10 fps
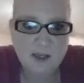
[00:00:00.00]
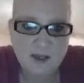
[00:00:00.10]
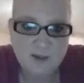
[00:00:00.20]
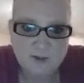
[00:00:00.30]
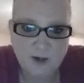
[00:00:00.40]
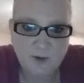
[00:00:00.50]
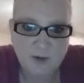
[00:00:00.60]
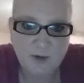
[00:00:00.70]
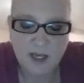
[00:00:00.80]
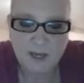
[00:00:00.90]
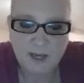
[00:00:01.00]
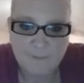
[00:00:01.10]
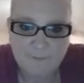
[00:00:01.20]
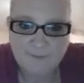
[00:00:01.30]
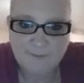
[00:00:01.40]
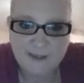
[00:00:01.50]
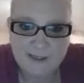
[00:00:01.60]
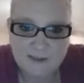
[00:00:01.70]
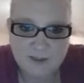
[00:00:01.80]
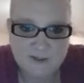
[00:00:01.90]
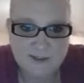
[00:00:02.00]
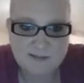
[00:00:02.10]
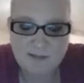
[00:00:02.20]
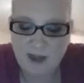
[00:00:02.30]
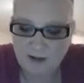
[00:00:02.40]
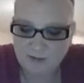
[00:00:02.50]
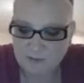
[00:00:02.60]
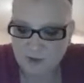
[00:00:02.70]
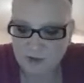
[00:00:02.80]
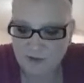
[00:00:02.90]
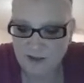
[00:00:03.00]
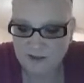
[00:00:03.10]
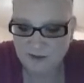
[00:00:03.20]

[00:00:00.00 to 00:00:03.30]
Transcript: So just not a good thing.